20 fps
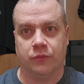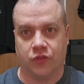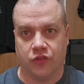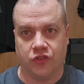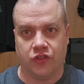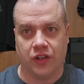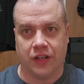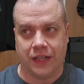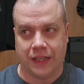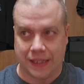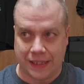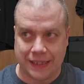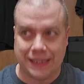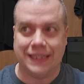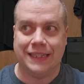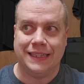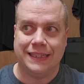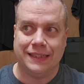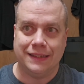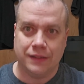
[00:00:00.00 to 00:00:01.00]
City.
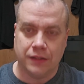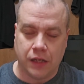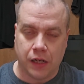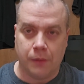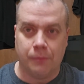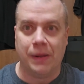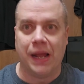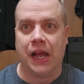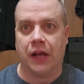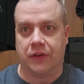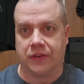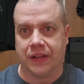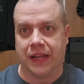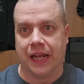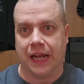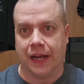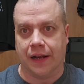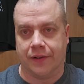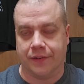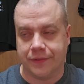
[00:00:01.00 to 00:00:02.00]
Yeah, about
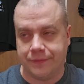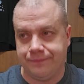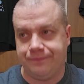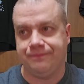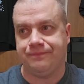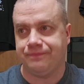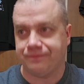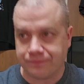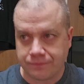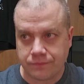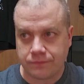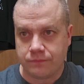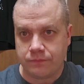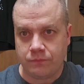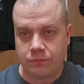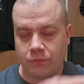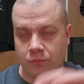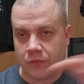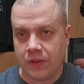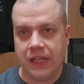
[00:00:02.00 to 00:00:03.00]
that.
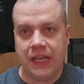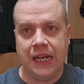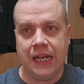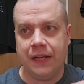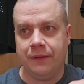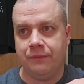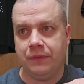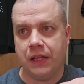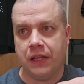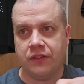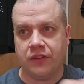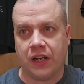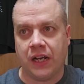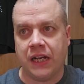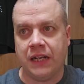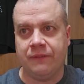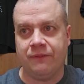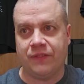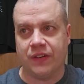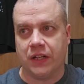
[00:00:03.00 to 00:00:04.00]
And
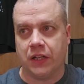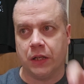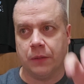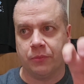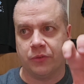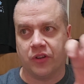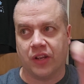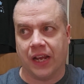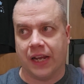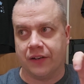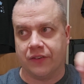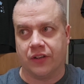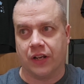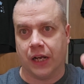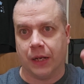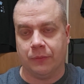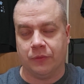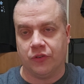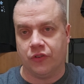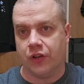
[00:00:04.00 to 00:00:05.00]
Todd Phillips at
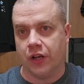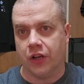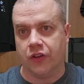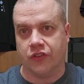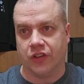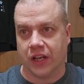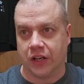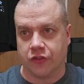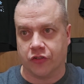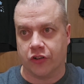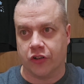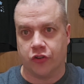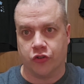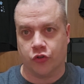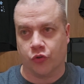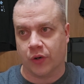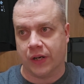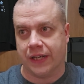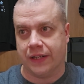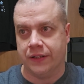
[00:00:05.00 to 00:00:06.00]
times does actually
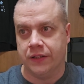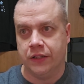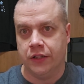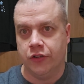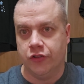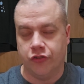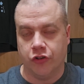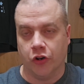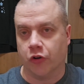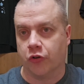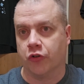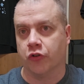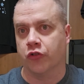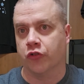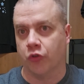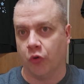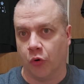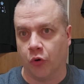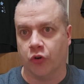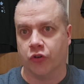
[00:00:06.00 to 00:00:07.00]
treat Joker's
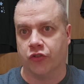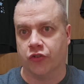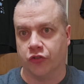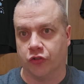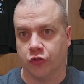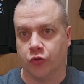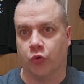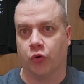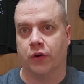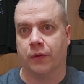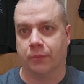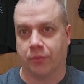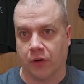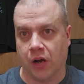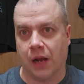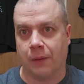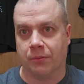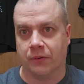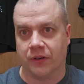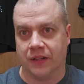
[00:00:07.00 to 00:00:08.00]
origin story
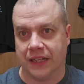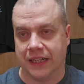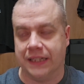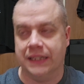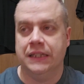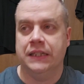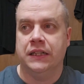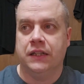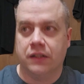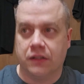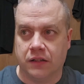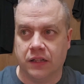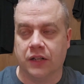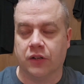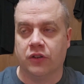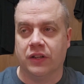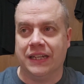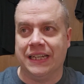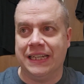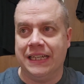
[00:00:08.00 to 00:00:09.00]
properly.
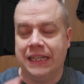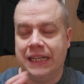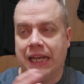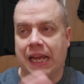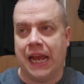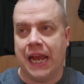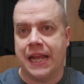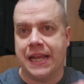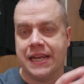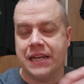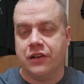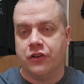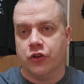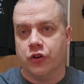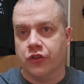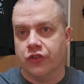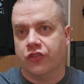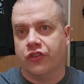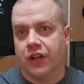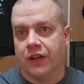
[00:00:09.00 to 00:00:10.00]
Clearly, any
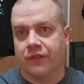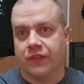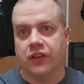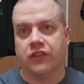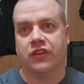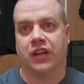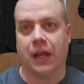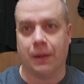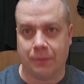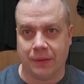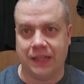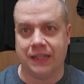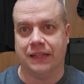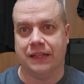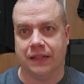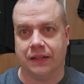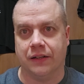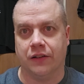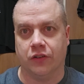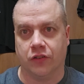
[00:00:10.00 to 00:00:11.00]
good stuff that's happening
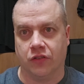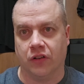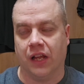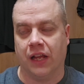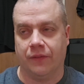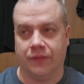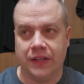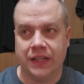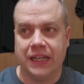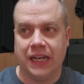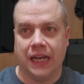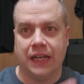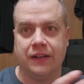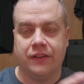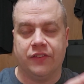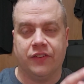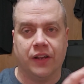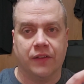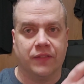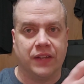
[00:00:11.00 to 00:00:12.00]
in his life, any
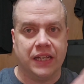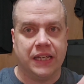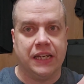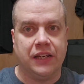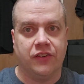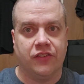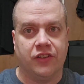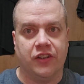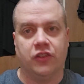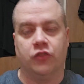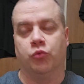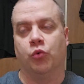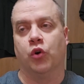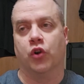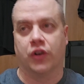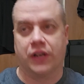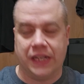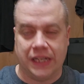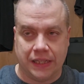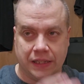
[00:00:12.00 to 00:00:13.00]
stuff that he sees
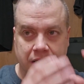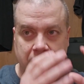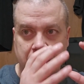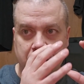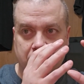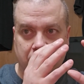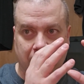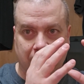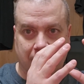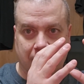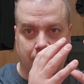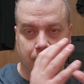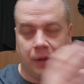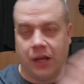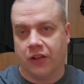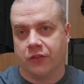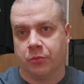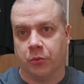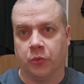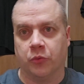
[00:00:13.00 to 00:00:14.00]
working, like a
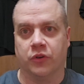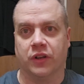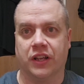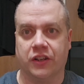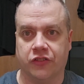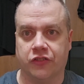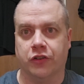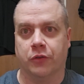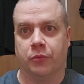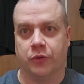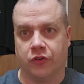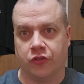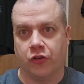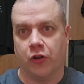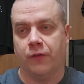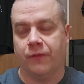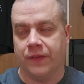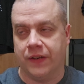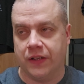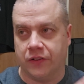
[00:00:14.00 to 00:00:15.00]
possible relationship with
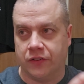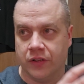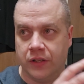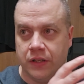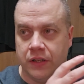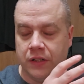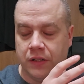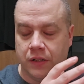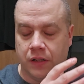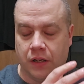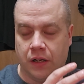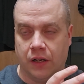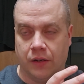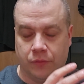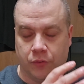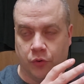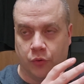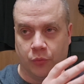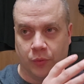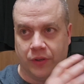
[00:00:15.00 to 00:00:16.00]
Sophie's,
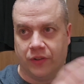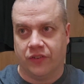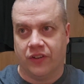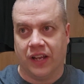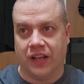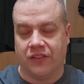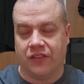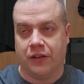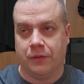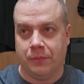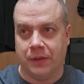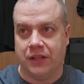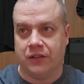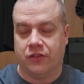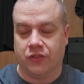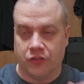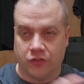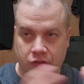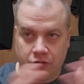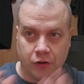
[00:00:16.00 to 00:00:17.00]
or with Zazie
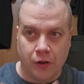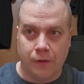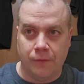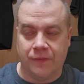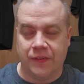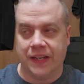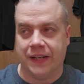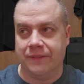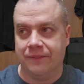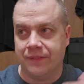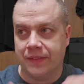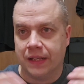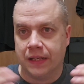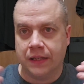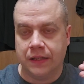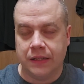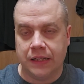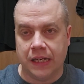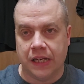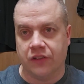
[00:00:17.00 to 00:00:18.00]
Beetz' Sophie,
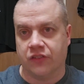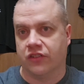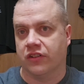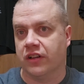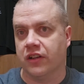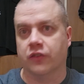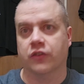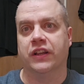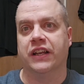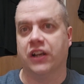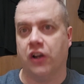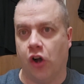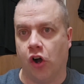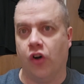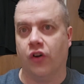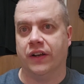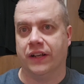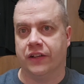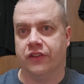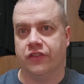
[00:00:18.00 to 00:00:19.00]
is clearly
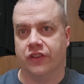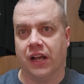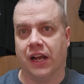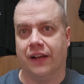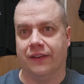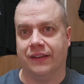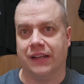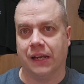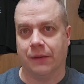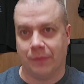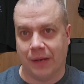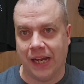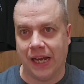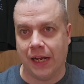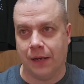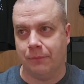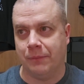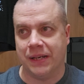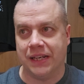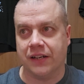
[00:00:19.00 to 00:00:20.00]
all in his goddamn
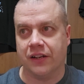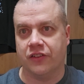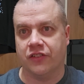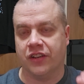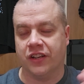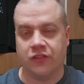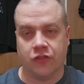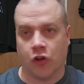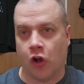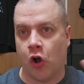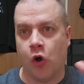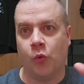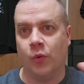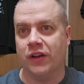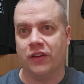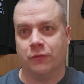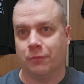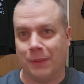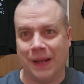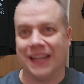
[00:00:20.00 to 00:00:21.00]
head, because he's
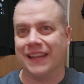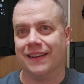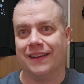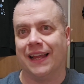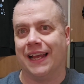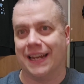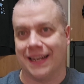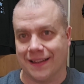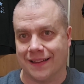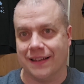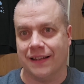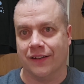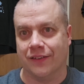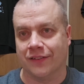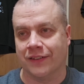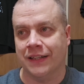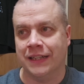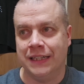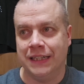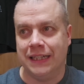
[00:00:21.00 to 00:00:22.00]
always been like
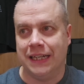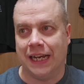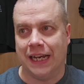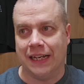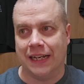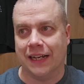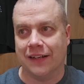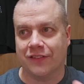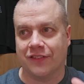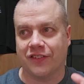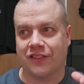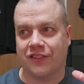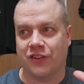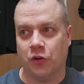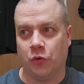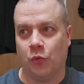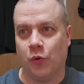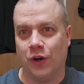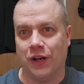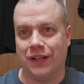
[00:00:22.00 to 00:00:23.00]
this, and that's the
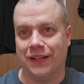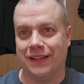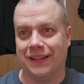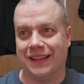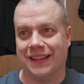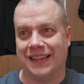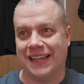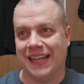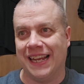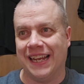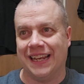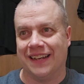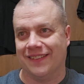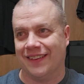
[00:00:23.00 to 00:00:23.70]
one thing.